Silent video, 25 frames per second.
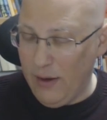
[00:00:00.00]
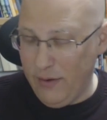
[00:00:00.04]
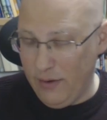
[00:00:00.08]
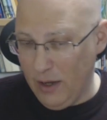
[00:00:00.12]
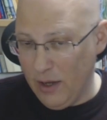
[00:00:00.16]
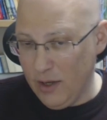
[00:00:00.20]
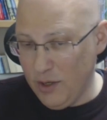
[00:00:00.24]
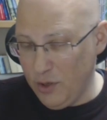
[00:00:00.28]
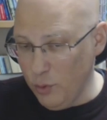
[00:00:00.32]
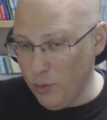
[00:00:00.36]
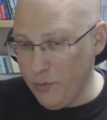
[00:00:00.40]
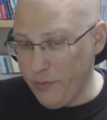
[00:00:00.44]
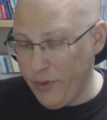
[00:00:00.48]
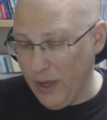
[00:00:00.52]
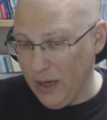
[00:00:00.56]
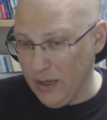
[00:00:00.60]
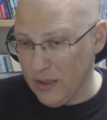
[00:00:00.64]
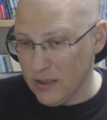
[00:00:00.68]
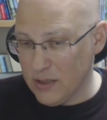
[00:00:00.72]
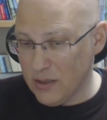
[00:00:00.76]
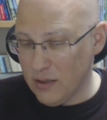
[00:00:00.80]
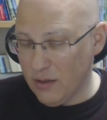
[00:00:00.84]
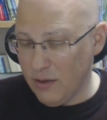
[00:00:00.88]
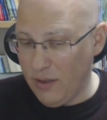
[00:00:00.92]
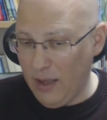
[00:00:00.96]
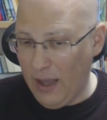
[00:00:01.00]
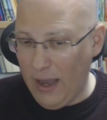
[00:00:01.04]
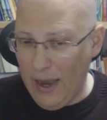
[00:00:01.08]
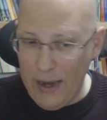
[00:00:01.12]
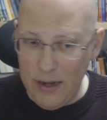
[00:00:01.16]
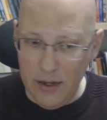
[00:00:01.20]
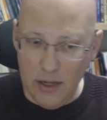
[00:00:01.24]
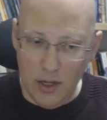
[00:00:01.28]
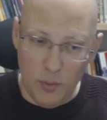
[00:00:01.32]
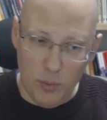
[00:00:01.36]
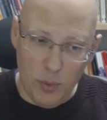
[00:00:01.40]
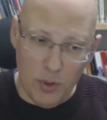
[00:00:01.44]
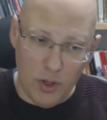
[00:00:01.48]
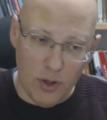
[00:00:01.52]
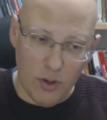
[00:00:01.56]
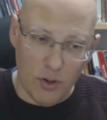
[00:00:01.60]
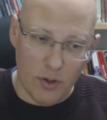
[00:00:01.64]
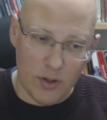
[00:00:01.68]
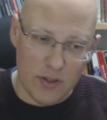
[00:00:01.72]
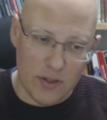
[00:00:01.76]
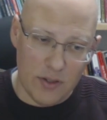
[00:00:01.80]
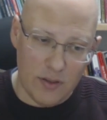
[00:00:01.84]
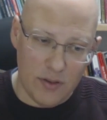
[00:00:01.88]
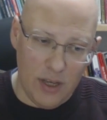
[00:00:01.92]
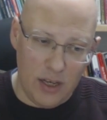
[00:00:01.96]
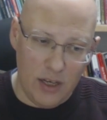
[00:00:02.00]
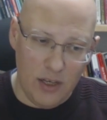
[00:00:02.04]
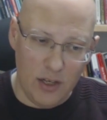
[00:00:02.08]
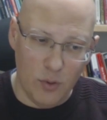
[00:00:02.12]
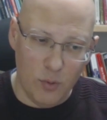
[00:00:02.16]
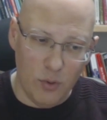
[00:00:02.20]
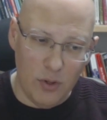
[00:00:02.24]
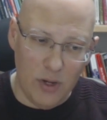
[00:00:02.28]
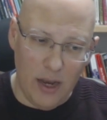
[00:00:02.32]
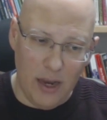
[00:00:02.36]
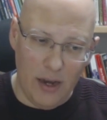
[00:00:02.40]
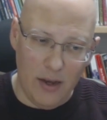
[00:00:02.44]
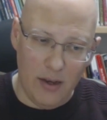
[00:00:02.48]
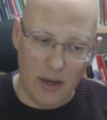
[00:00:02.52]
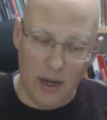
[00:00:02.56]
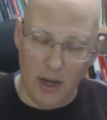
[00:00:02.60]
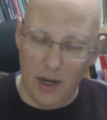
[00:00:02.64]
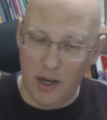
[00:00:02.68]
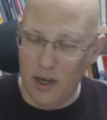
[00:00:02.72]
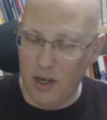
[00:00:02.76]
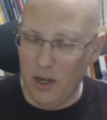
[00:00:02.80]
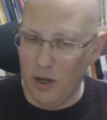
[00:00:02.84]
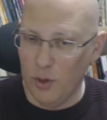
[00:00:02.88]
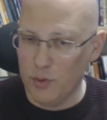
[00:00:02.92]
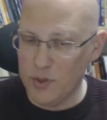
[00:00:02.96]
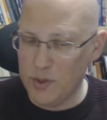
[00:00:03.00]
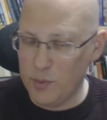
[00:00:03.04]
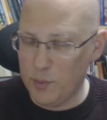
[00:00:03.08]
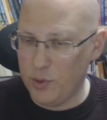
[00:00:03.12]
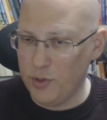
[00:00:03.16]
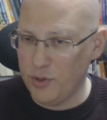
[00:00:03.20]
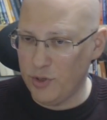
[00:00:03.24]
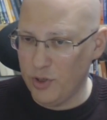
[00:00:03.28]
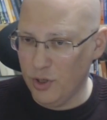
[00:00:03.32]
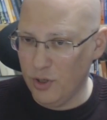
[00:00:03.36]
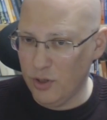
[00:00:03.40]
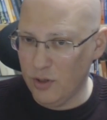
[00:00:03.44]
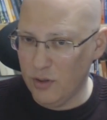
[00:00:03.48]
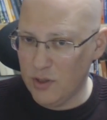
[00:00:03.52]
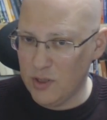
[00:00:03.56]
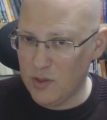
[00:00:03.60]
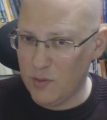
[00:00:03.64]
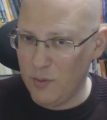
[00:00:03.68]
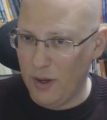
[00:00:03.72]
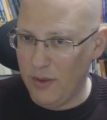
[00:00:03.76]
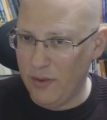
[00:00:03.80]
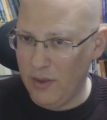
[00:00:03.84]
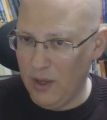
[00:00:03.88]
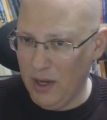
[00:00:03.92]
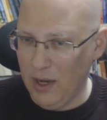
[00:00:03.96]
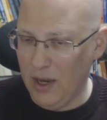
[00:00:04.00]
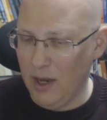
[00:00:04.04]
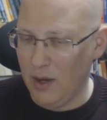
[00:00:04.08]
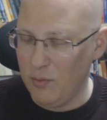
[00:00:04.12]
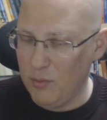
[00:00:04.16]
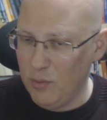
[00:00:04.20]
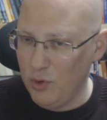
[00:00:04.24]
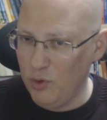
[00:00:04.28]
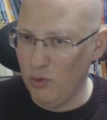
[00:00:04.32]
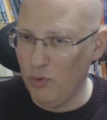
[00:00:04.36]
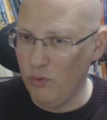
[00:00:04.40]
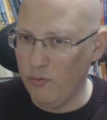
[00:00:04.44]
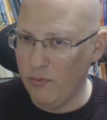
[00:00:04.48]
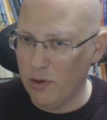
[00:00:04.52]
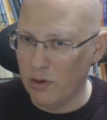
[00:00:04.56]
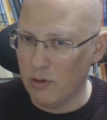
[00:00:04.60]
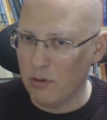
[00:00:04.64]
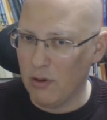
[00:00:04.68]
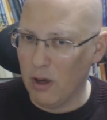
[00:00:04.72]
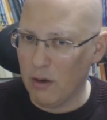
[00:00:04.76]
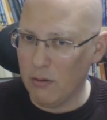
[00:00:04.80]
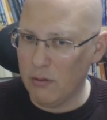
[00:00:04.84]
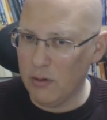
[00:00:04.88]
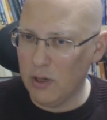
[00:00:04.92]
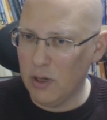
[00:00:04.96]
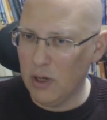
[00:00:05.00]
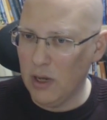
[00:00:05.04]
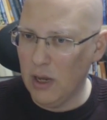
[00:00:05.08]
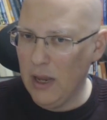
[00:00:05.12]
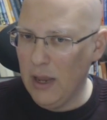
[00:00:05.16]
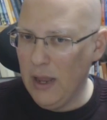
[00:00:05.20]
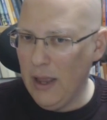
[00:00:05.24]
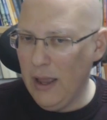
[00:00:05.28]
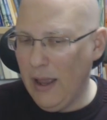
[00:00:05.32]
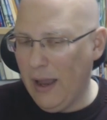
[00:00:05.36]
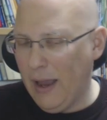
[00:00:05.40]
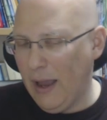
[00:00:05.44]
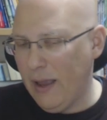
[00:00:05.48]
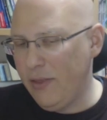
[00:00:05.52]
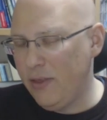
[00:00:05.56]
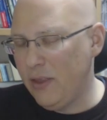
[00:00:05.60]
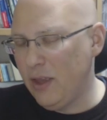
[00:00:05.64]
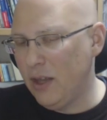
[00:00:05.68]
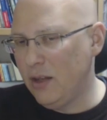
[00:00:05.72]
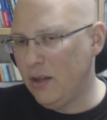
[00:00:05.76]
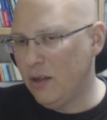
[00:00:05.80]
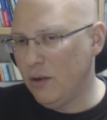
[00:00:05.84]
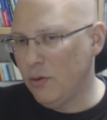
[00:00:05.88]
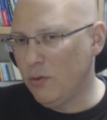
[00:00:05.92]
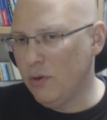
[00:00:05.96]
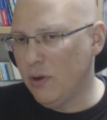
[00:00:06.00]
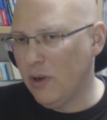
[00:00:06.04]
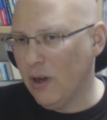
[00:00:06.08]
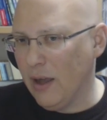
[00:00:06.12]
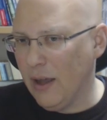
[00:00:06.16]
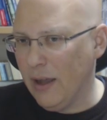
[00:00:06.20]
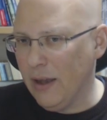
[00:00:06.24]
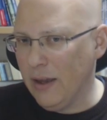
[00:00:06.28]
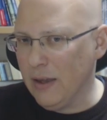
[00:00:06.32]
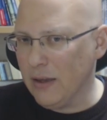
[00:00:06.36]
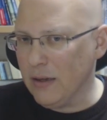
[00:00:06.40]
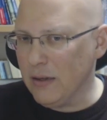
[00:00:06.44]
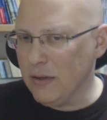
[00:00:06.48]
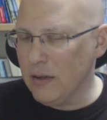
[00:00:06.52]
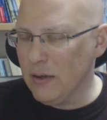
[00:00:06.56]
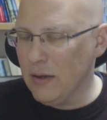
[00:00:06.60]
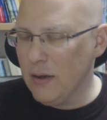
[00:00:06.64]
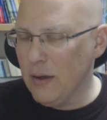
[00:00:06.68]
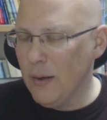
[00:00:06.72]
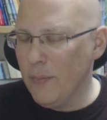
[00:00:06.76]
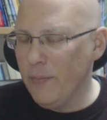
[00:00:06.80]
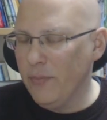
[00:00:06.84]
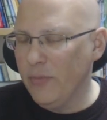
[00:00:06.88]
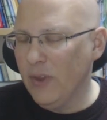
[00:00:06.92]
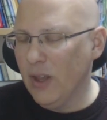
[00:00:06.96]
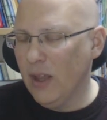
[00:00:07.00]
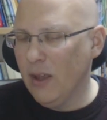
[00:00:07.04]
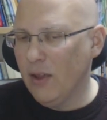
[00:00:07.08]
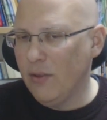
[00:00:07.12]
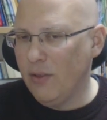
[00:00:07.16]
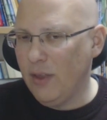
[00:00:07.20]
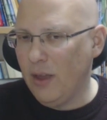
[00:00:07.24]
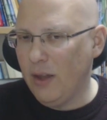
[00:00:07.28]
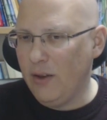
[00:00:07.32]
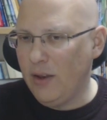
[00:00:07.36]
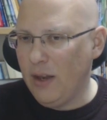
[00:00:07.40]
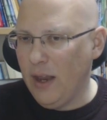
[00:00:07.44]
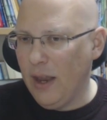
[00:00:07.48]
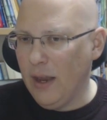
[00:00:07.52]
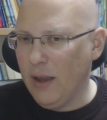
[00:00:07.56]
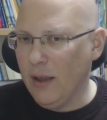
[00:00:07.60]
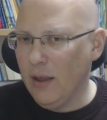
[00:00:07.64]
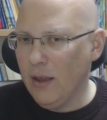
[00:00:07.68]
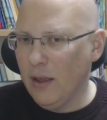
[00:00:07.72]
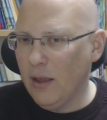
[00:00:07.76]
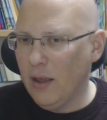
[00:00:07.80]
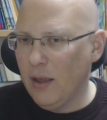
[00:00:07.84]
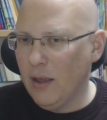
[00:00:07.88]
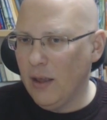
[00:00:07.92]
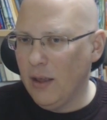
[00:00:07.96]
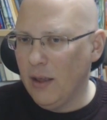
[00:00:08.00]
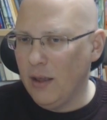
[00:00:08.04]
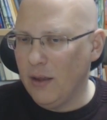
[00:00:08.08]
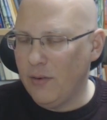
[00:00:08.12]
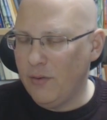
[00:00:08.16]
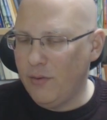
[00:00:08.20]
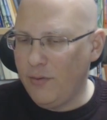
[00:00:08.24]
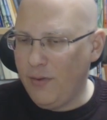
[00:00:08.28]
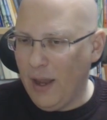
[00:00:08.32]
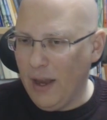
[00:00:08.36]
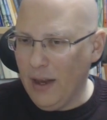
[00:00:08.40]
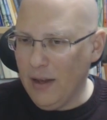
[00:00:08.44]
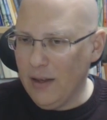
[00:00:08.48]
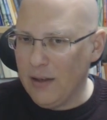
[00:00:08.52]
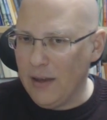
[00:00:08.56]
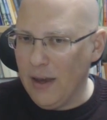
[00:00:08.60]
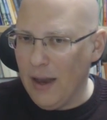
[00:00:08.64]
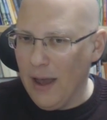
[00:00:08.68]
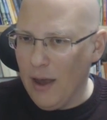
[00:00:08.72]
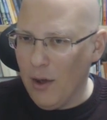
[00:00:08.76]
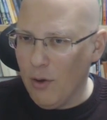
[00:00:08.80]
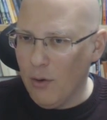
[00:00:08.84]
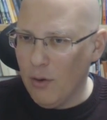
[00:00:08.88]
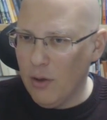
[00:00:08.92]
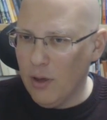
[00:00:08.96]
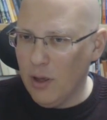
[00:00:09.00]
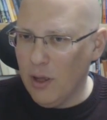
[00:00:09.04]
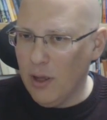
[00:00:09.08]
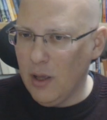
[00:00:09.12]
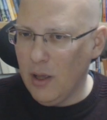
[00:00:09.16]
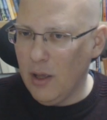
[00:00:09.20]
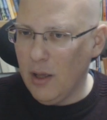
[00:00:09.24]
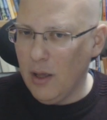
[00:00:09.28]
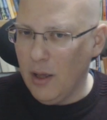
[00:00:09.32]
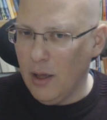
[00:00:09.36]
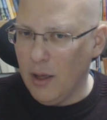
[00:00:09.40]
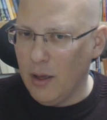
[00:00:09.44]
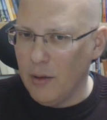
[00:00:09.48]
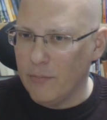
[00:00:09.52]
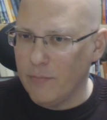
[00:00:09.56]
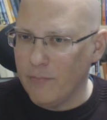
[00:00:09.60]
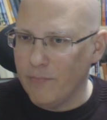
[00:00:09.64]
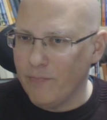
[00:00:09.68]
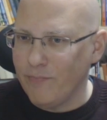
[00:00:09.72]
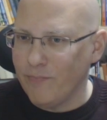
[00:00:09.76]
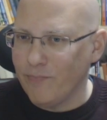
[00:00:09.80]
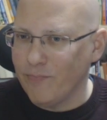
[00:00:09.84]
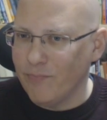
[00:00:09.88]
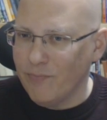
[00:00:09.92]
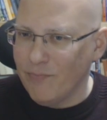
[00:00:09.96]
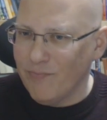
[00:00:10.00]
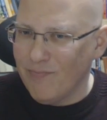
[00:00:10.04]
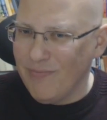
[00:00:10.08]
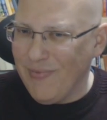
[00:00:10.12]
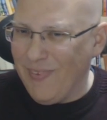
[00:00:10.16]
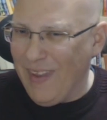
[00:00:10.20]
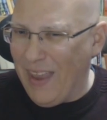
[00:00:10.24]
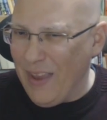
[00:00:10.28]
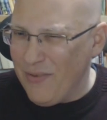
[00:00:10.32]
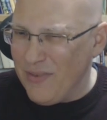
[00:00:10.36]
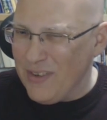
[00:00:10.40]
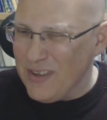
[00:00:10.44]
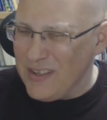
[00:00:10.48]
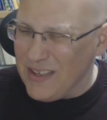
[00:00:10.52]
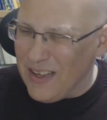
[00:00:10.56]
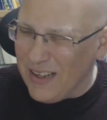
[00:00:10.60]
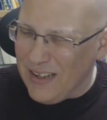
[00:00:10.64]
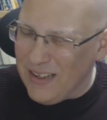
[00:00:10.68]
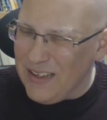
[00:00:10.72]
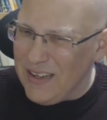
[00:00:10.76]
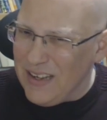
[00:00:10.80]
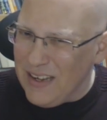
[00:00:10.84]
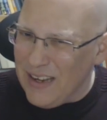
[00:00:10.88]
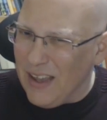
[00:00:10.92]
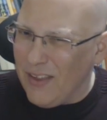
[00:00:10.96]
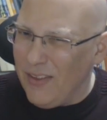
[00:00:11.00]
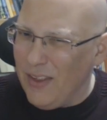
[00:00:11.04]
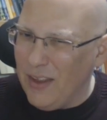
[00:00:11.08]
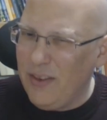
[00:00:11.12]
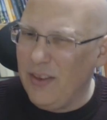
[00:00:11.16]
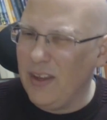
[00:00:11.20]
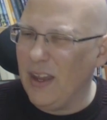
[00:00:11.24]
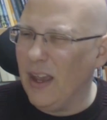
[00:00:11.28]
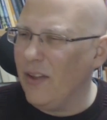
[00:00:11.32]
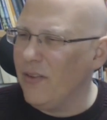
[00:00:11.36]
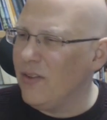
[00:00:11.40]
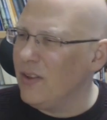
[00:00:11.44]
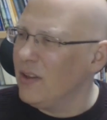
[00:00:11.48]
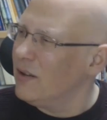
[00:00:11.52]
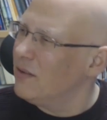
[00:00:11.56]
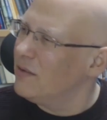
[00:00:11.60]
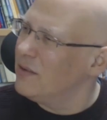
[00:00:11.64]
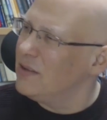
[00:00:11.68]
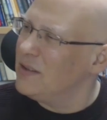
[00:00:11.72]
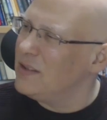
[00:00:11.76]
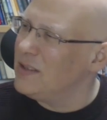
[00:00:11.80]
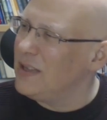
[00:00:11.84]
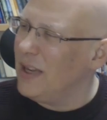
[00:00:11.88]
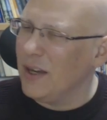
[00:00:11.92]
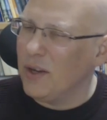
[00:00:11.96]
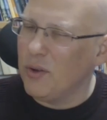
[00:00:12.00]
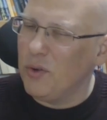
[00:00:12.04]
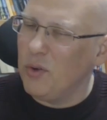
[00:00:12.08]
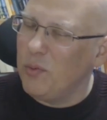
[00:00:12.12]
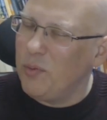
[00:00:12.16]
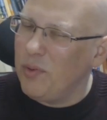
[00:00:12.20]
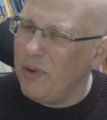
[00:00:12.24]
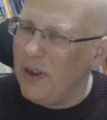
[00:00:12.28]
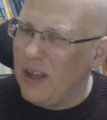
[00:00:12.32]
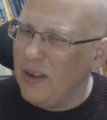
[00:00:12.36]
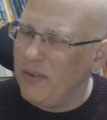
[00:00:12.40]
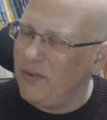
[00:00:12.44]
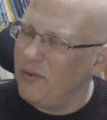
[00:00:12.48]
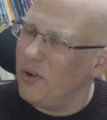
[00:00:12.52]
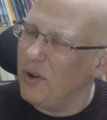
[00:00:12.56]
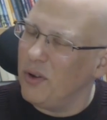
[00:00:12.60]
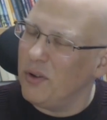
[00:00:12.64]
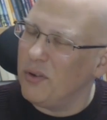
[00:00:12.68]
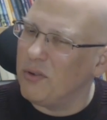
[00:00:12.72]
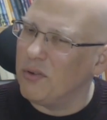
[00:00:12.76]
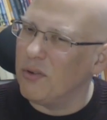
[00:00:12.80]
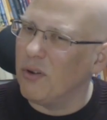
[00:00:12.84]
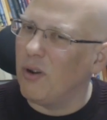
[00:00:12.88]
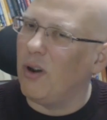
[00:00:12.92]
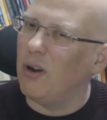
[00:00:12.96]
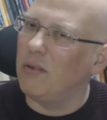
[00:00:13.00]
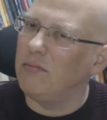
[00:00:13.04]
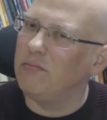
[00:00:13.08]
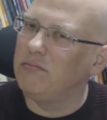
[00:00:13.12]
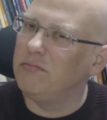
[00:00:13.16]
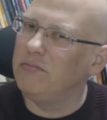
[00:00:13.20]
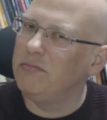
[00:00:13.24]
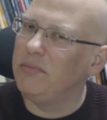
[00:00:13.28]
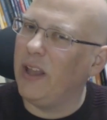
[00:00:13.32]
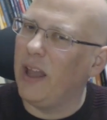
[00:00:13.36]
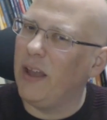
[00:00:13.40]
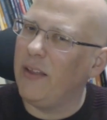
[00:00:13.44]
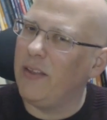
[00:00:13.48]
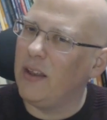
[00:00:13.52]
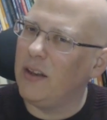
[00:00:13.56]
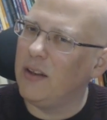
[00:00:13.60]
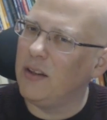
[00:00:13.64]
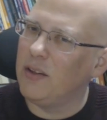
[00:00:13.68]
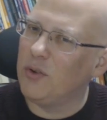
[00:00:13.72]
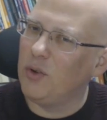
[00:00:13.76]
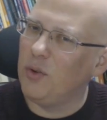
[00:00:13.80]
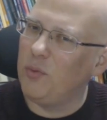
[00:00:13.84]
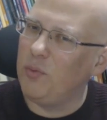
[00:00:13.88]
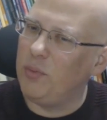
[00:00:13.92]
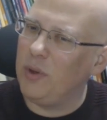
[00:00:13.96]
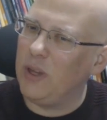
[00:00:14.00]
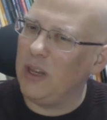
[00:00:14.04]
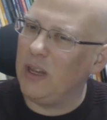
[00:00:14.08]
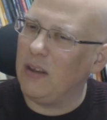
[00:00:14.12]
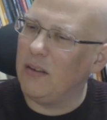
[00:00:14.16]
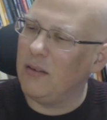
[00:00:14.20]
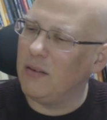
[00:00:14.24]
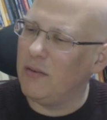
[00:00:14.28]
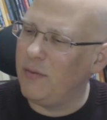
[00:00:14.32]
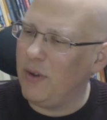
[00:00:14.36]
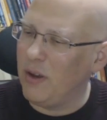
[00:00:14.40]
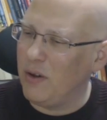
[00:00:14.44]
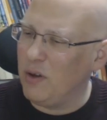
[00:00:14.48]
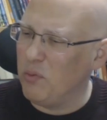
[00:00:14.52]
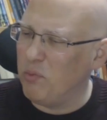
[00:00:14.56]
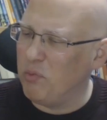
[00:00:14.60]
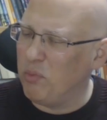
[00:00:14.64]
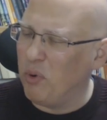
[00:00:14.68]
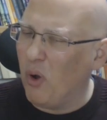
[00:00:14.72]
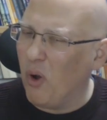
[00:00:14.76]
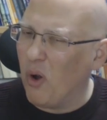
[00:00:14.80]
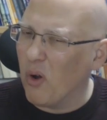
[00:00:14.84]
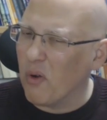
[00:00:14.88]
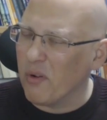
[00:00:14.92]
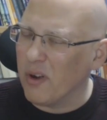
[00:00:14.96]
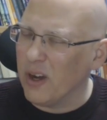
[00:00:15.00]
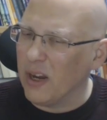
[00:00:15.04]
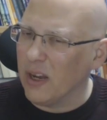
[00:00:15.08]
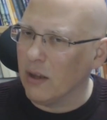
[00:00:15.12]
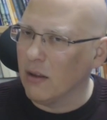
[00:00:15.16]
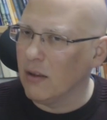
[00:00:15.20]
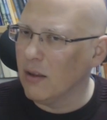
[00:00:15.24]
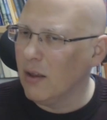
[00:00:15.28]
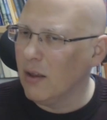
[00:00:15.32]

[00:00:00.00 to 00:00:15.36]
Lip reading: there are two things. They hate it because they don't get their closed positions where they can maneuver around, and they don't like it that they in fact now have this idea that the other side could play for a draw. Yeah, that it could be very boring.